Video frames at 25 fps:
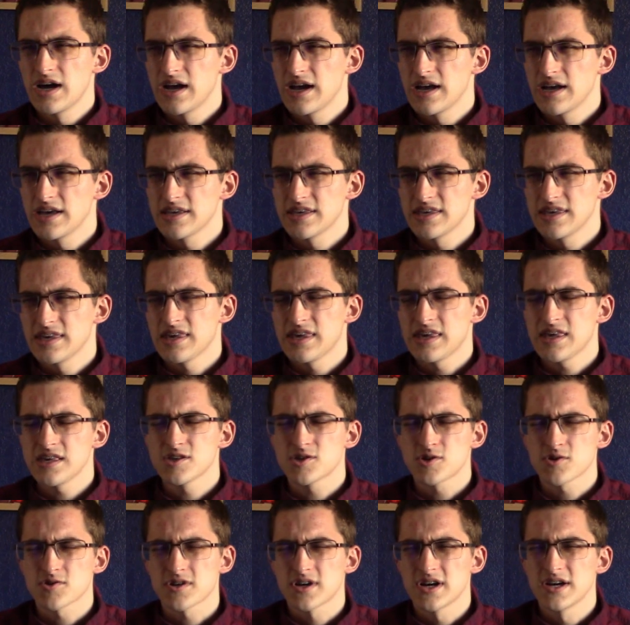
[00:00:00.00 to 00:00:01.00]

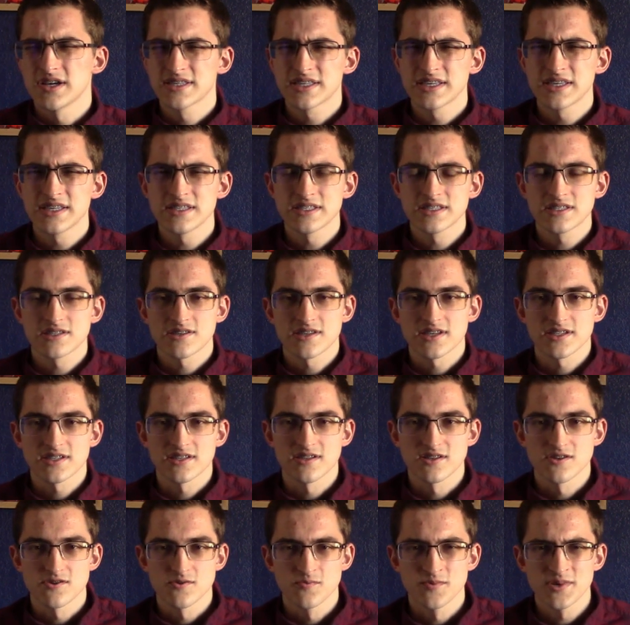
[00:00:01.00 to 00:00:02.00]
he's her cousin, so that's
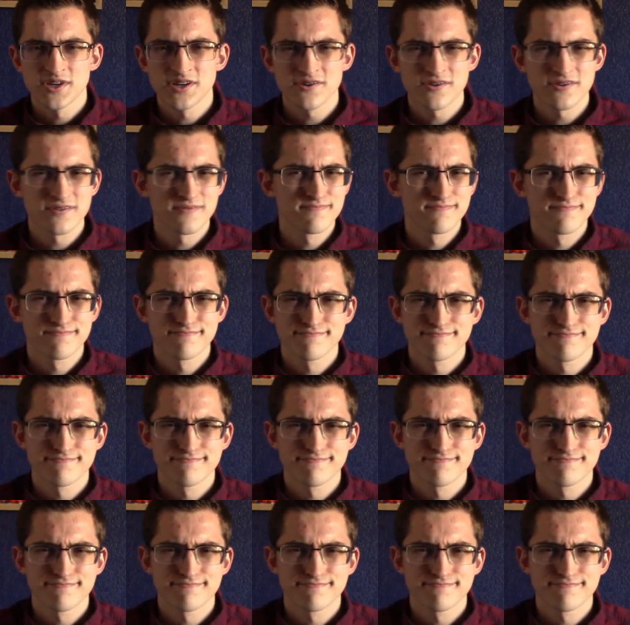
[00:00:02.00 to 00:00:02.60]
a little weird.